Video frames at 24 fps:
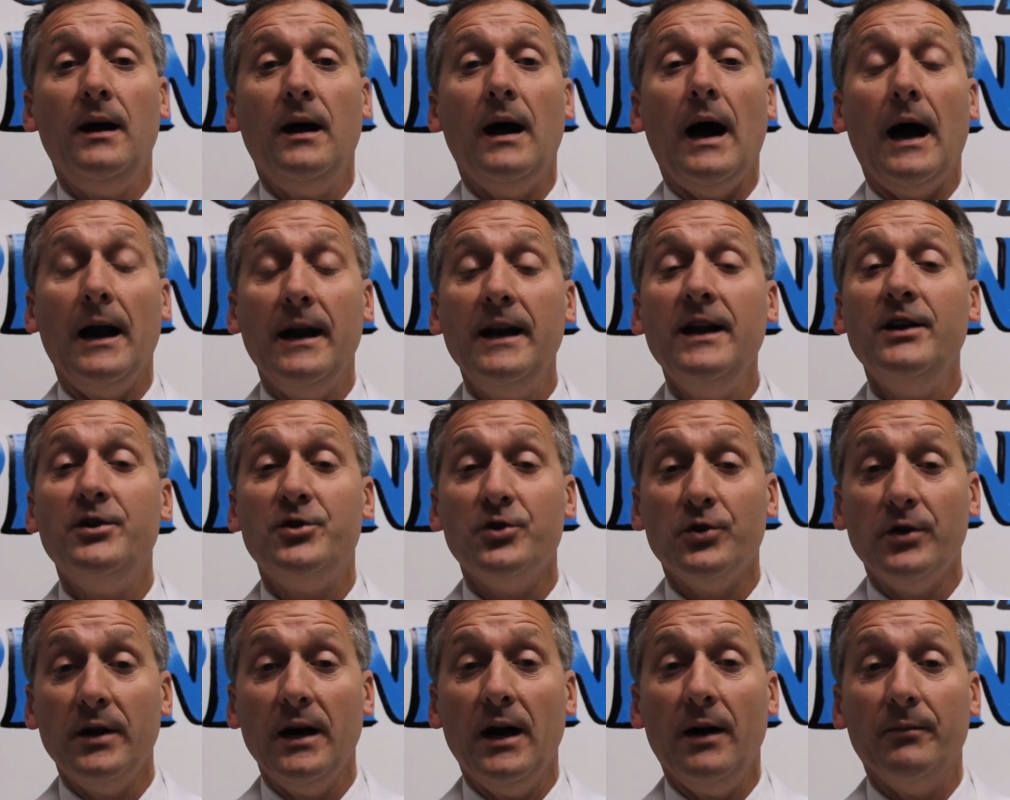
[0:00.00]
I need
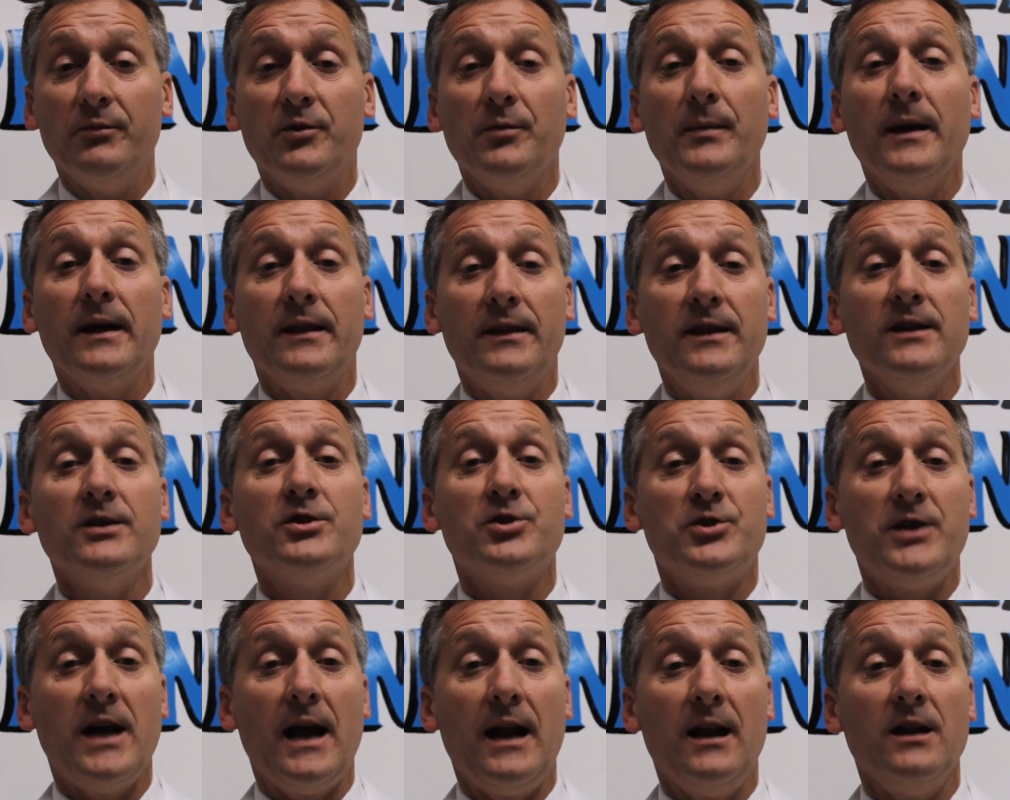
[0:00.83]
your help to make this
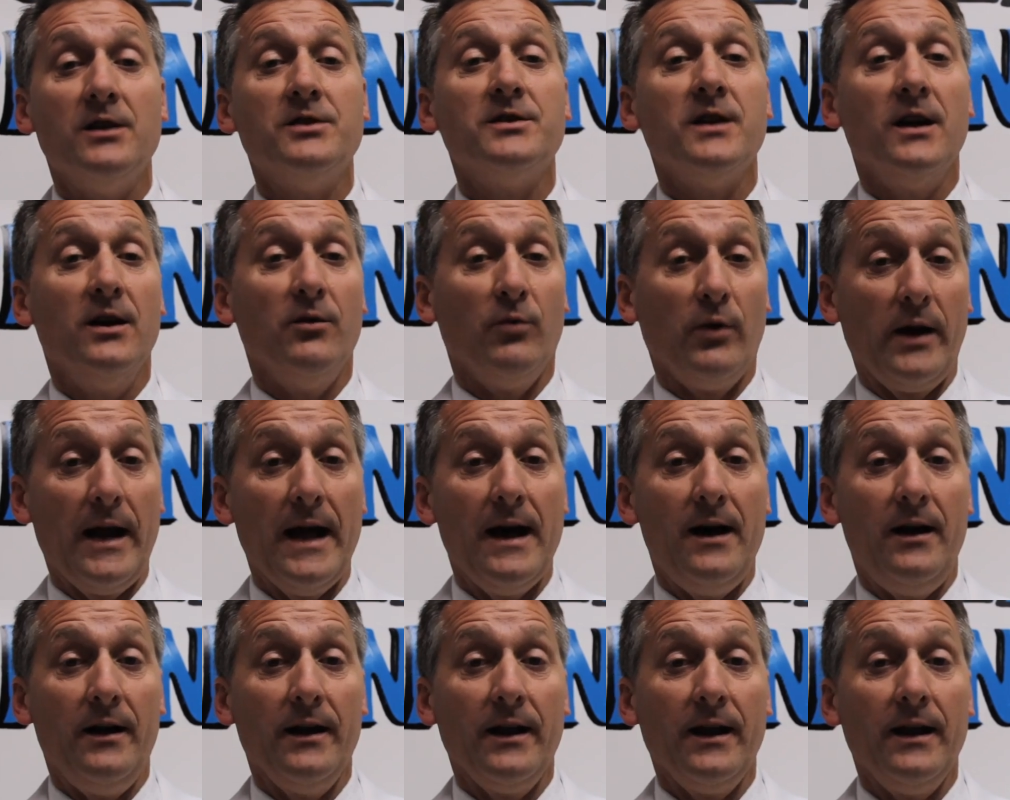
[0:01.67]
challenge a
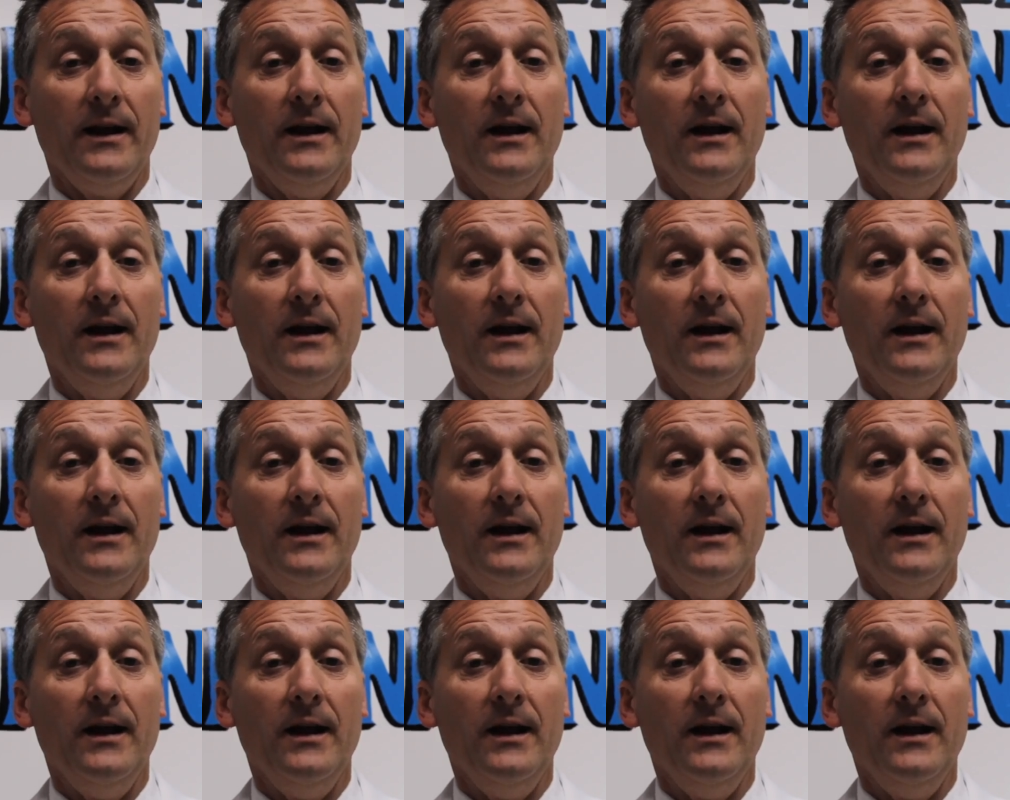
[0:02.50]
reality.